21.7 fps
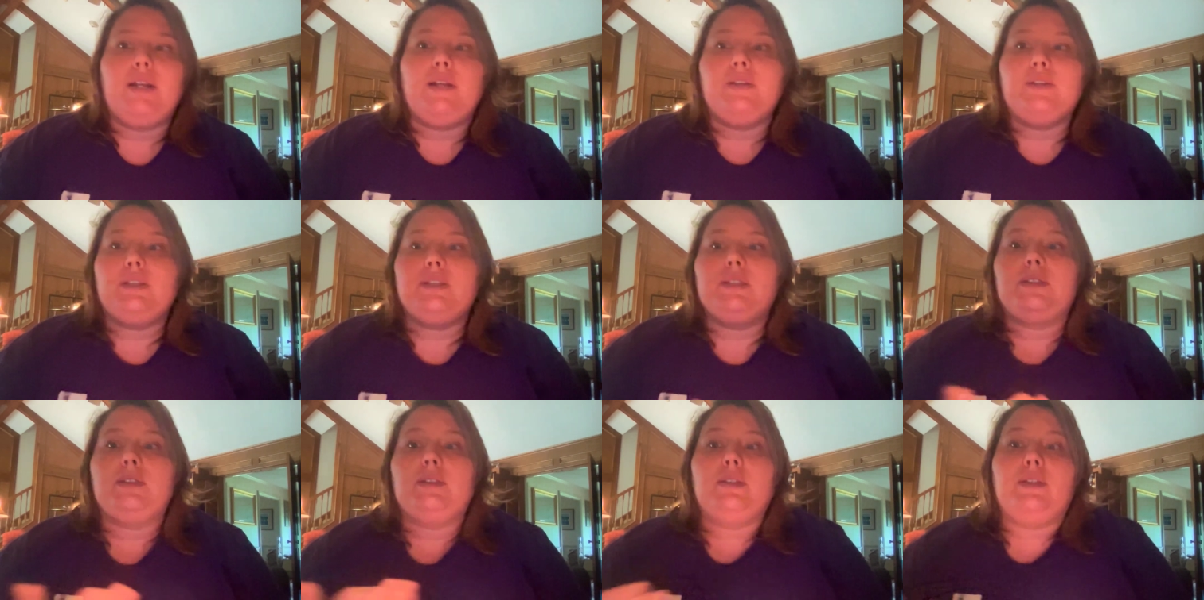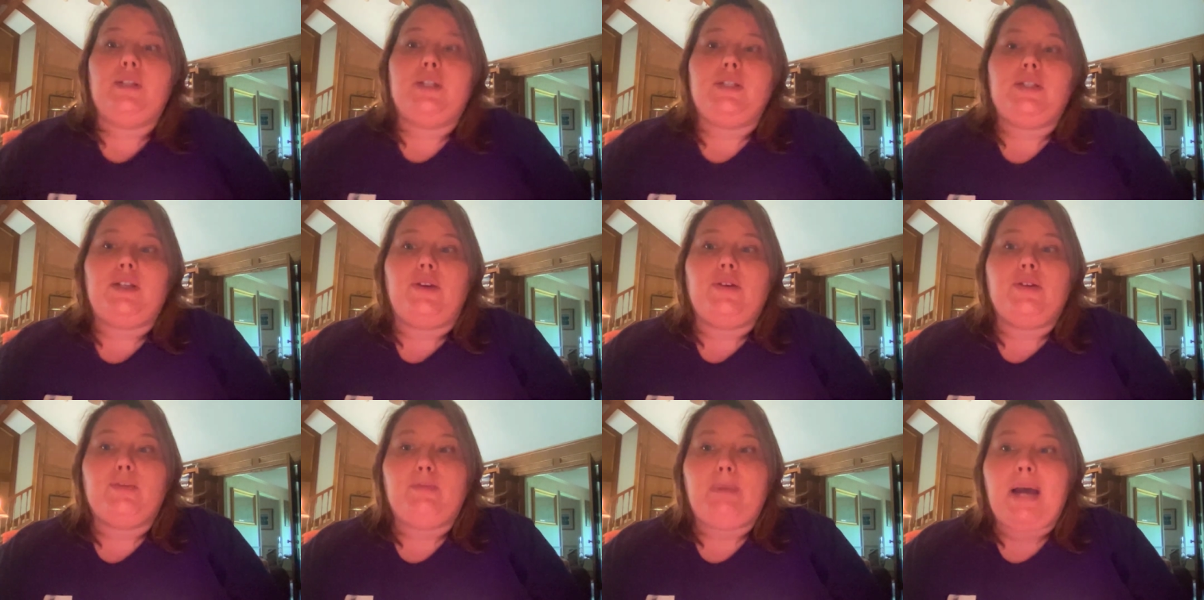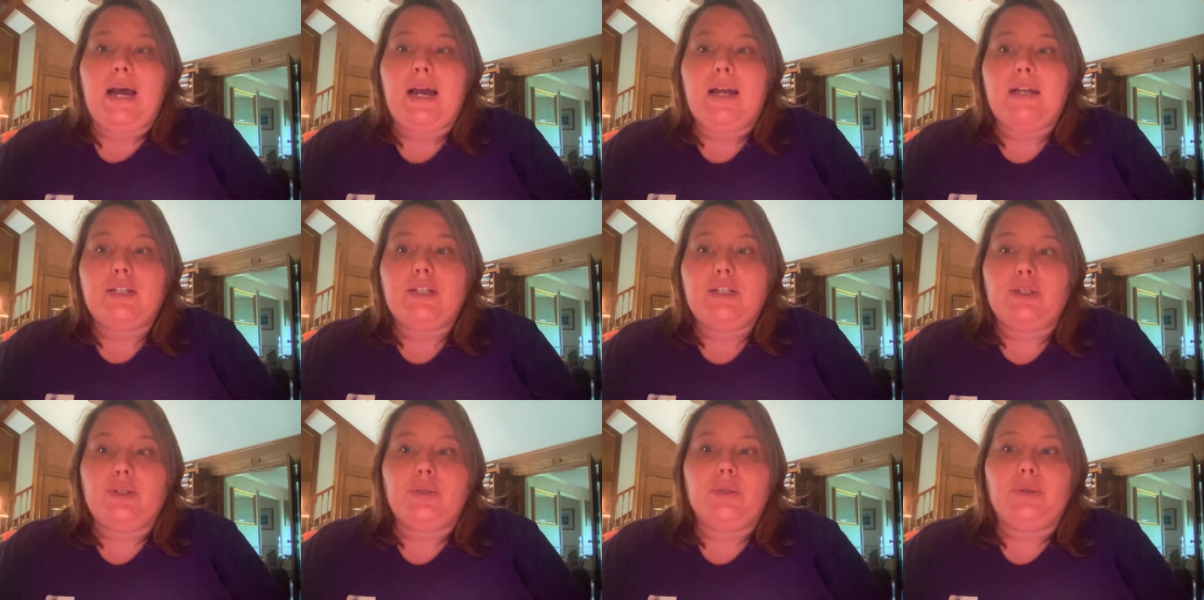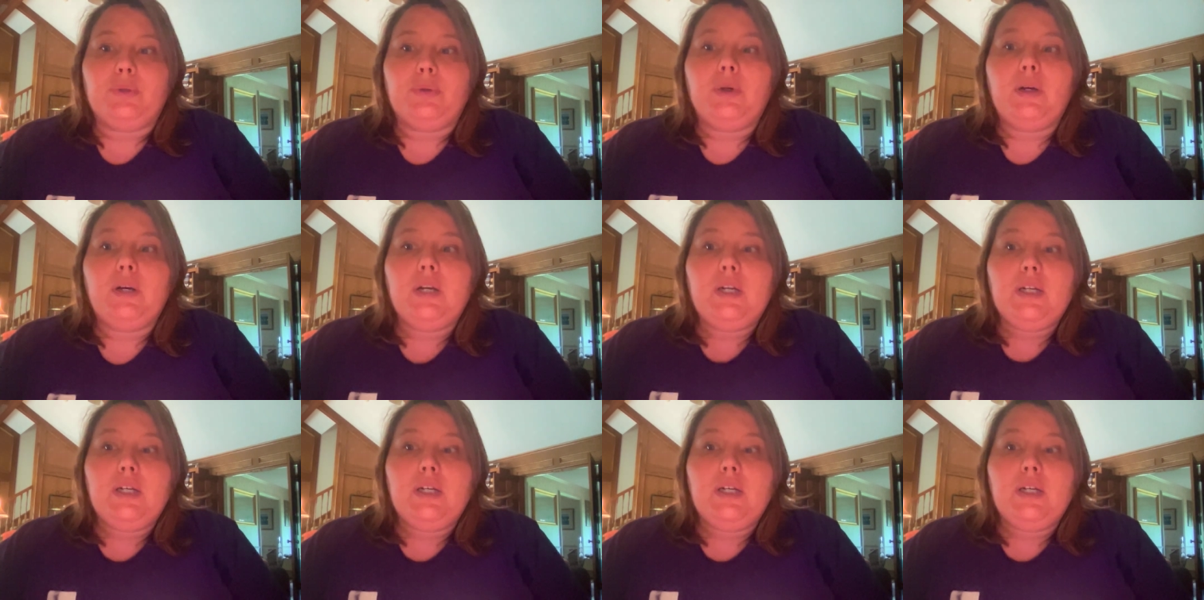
And this this goes back to,